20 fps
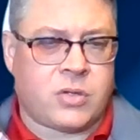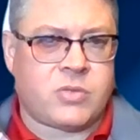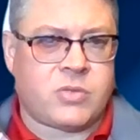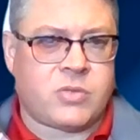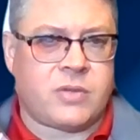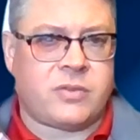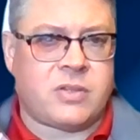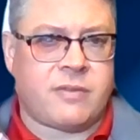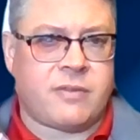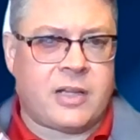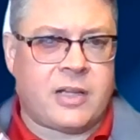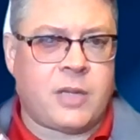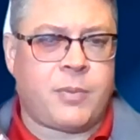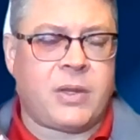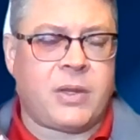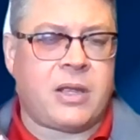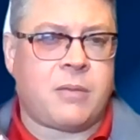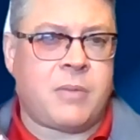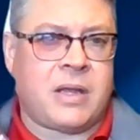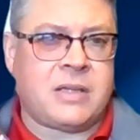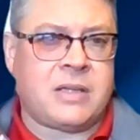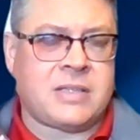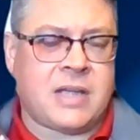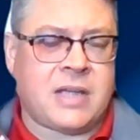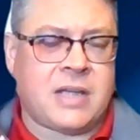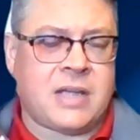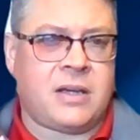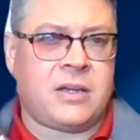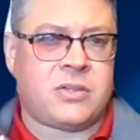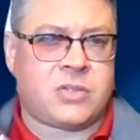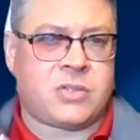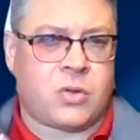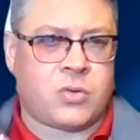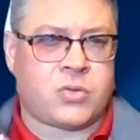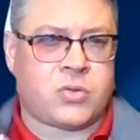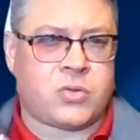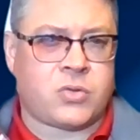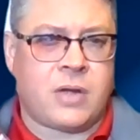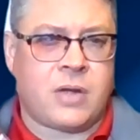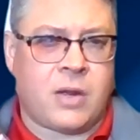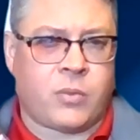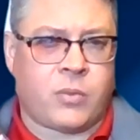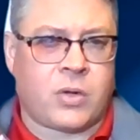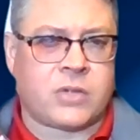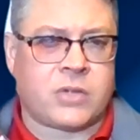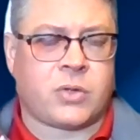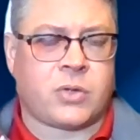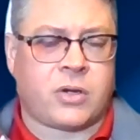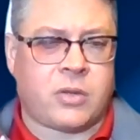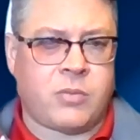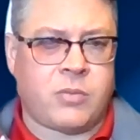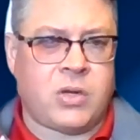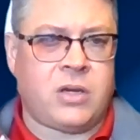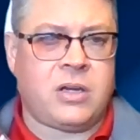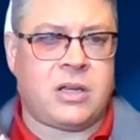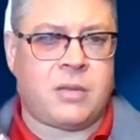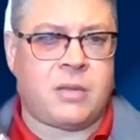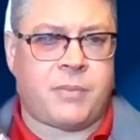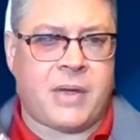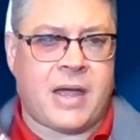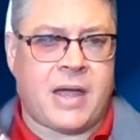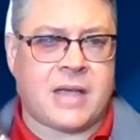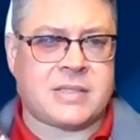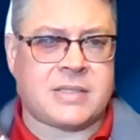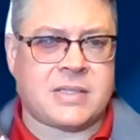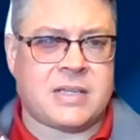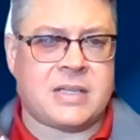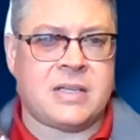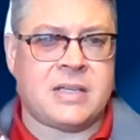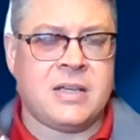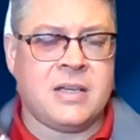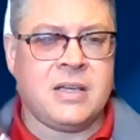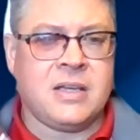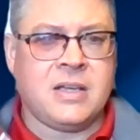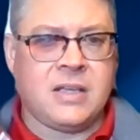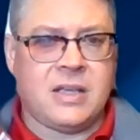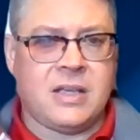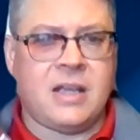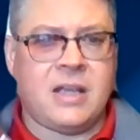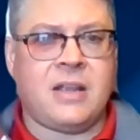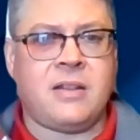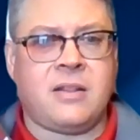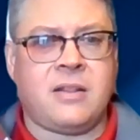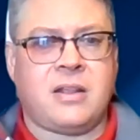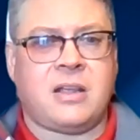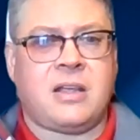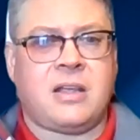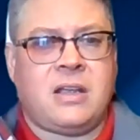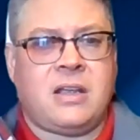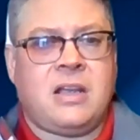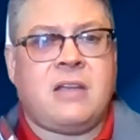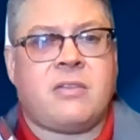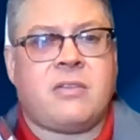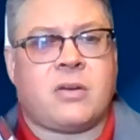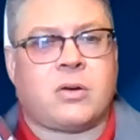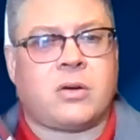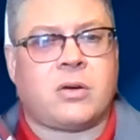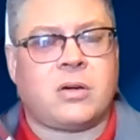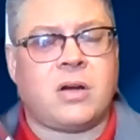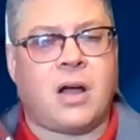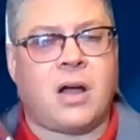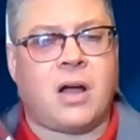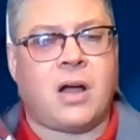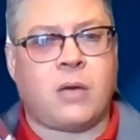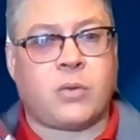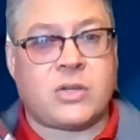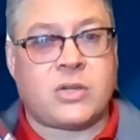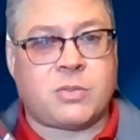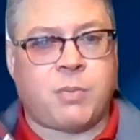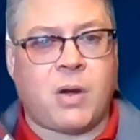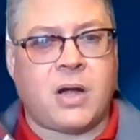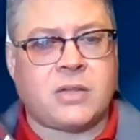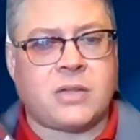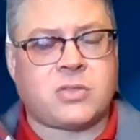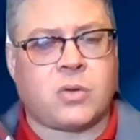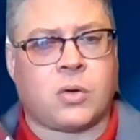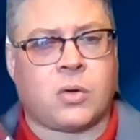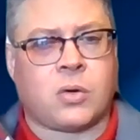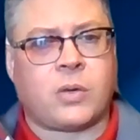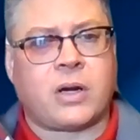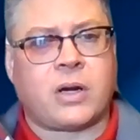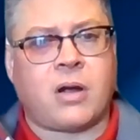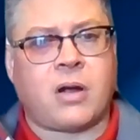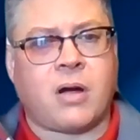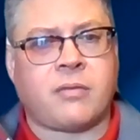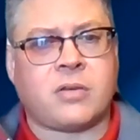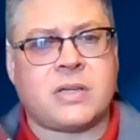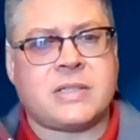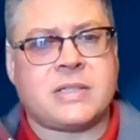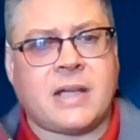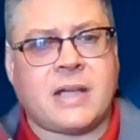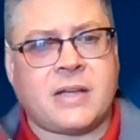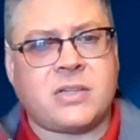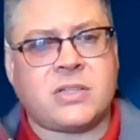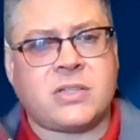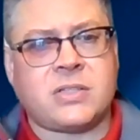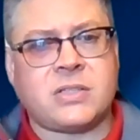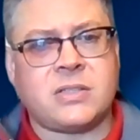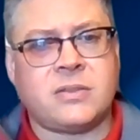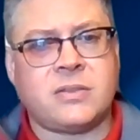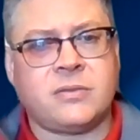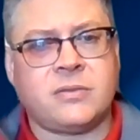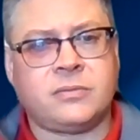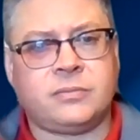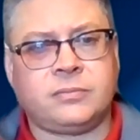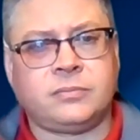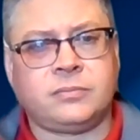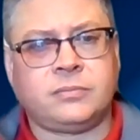terms of developing and maintaining social networks or community capacity in the either uh, response or recovery stages?